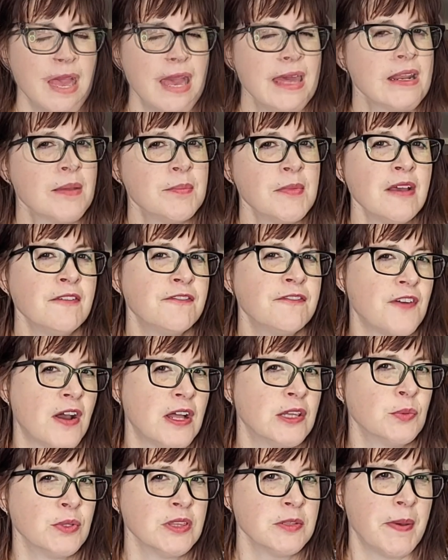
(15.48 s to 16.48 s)
And I'm not
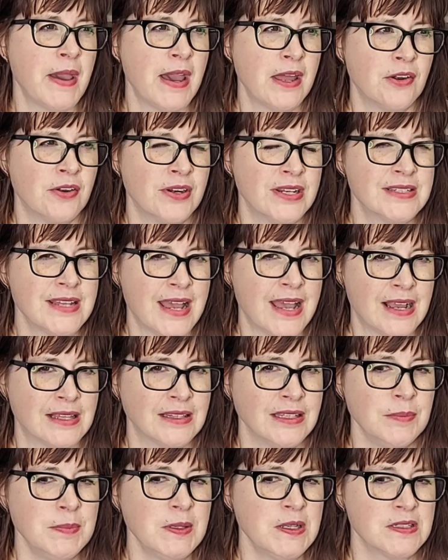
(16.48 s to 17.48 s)
following the pattern
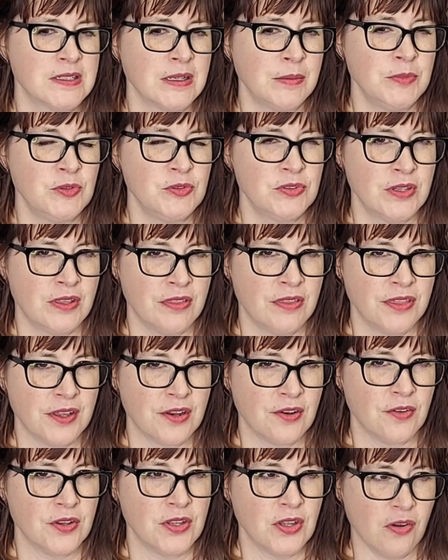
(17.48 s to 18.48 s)
exactly because I'm using
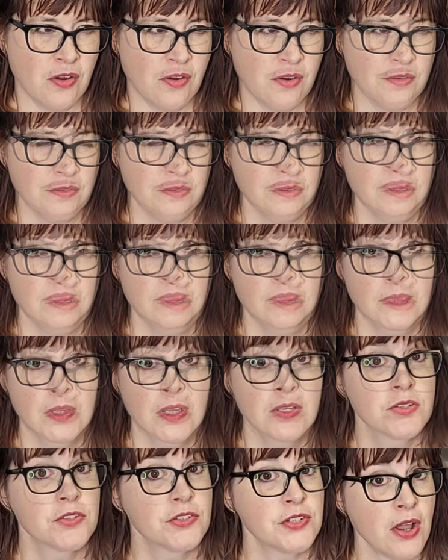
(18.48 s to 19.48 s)
thicker yarn.
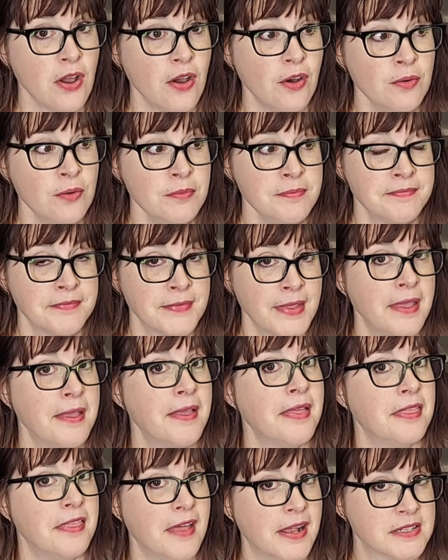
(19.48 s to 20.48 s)
So
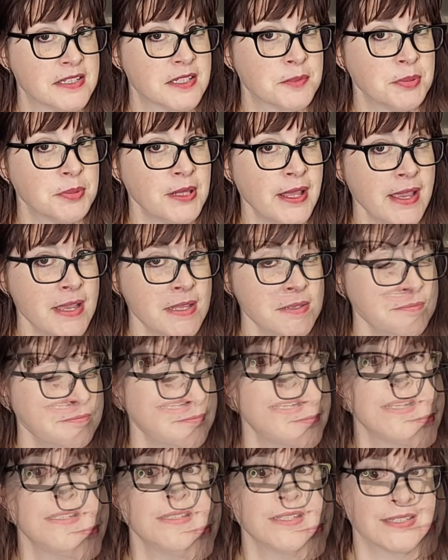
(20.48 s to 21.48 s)
that's the plan.
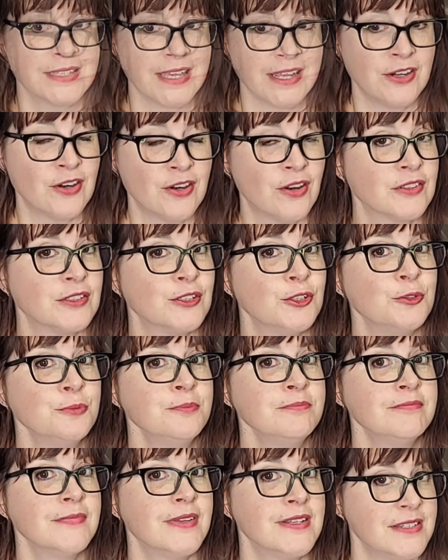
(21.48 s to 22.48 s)
Let's get it on the loom
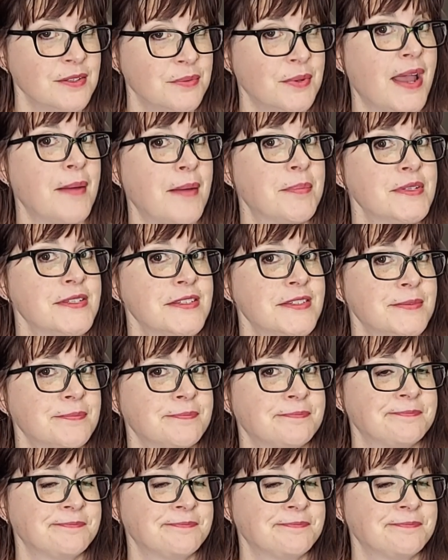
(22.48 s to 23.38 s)
and see what happens.